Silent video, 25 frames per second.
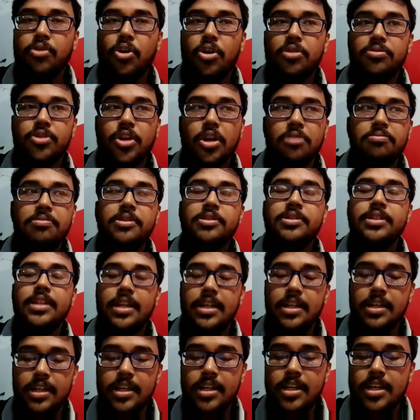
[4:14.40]
solving
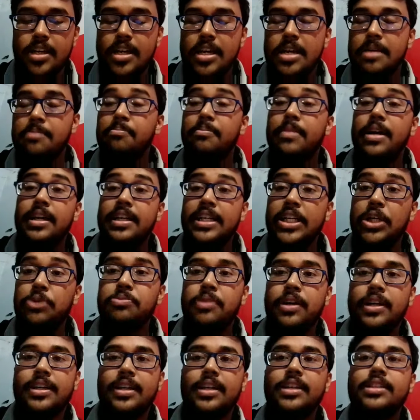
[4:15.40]
the
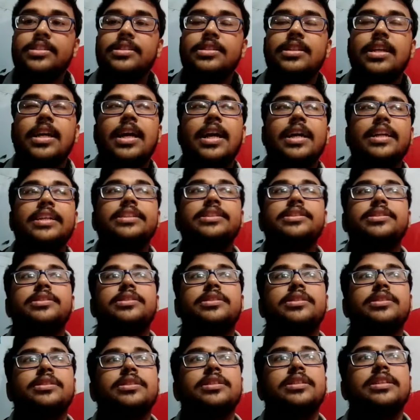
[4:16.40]
numericals, and
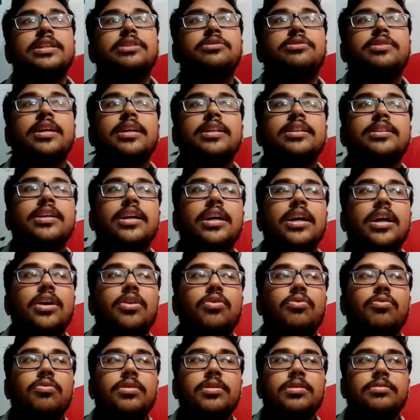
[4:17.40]
you can
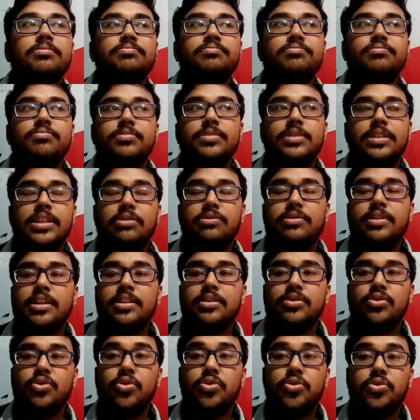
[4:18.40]

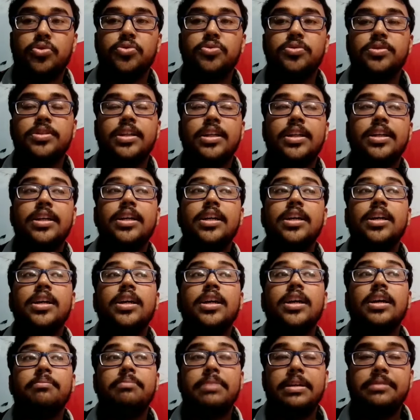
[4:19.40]
go through the
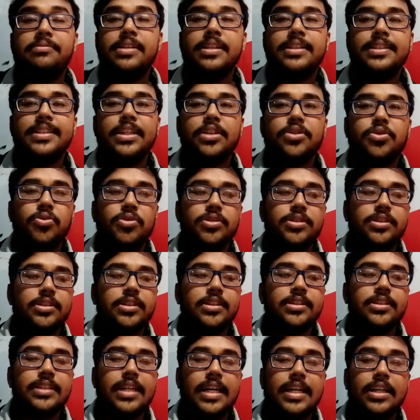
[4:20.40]
previous year
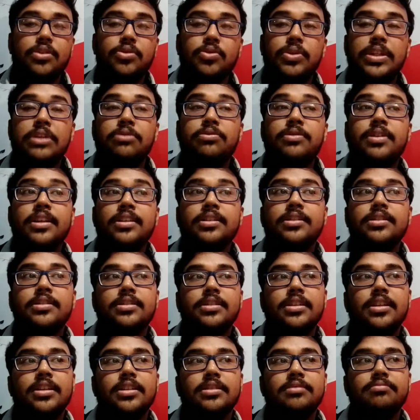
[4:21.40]
questions, and you can
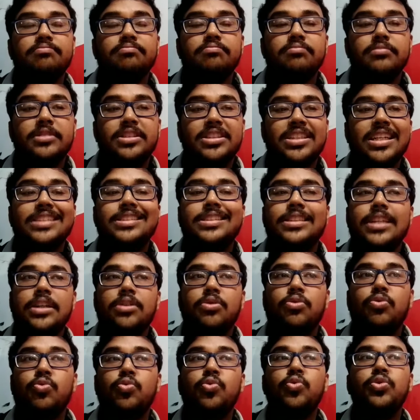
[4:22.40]
judge that
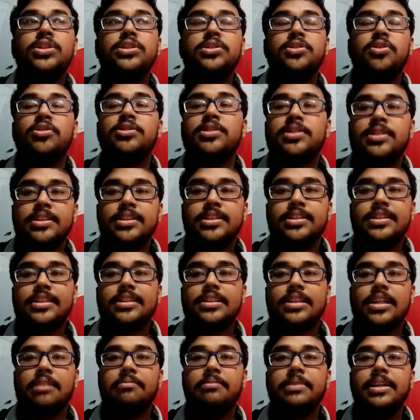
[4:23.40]
which questions are
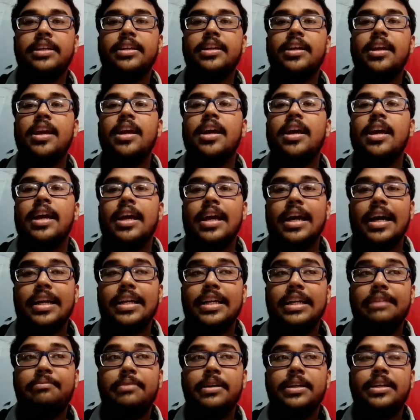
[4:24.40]
coming and
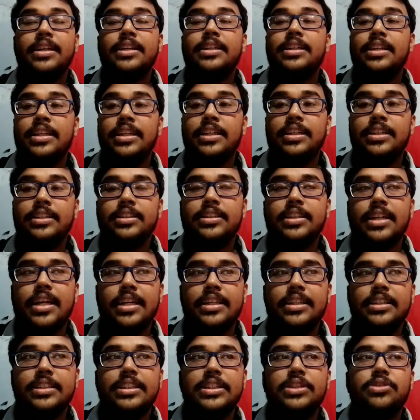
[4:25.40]
repeatedly,
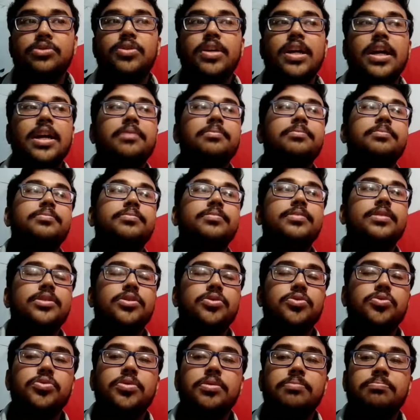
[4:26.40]
and you have
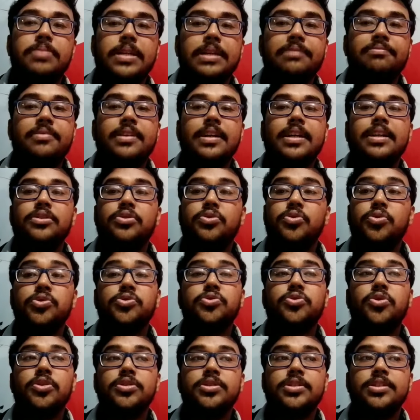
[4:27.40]
to prepare those
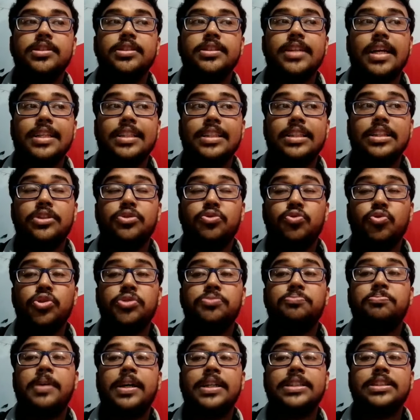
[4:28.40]
questions and those
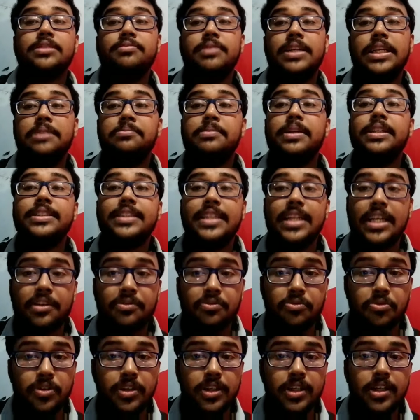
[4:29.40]
parts very much
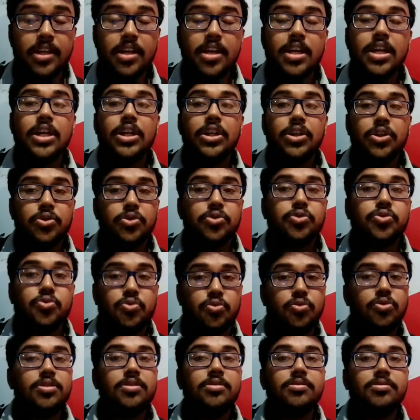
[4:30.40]
carefully to
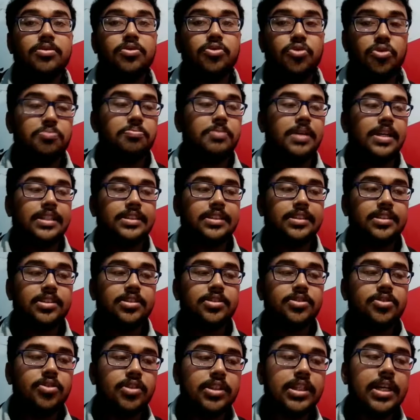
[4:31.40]
score good marks.
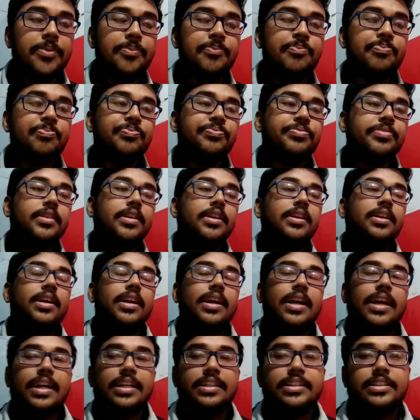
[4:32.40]
Okay,
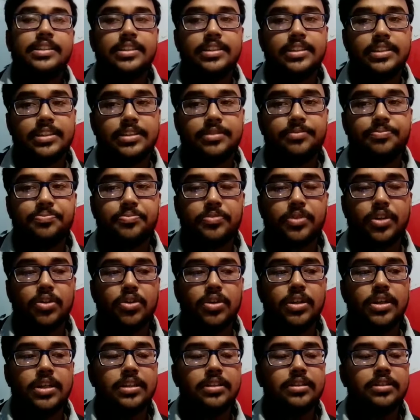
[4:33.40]
and
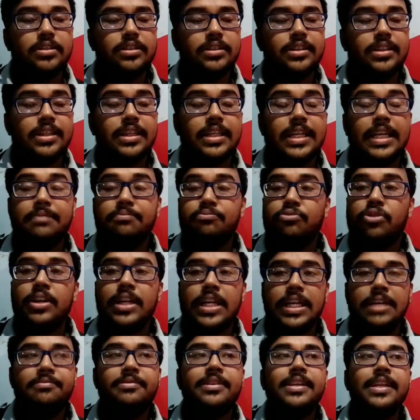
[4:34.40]
for
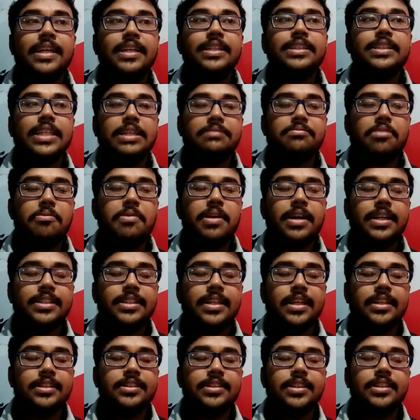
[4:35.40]
EVS, environmental
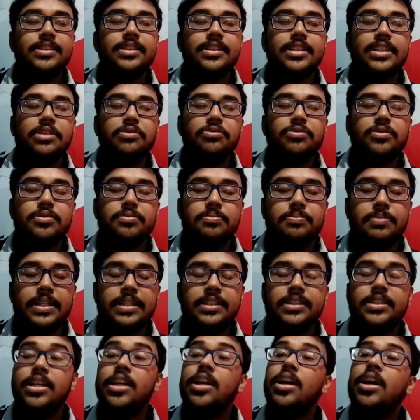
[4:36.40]
sciences, you
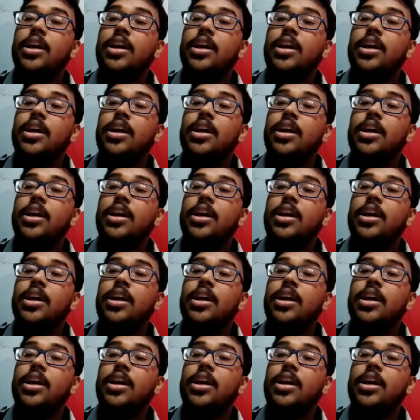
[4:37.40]
please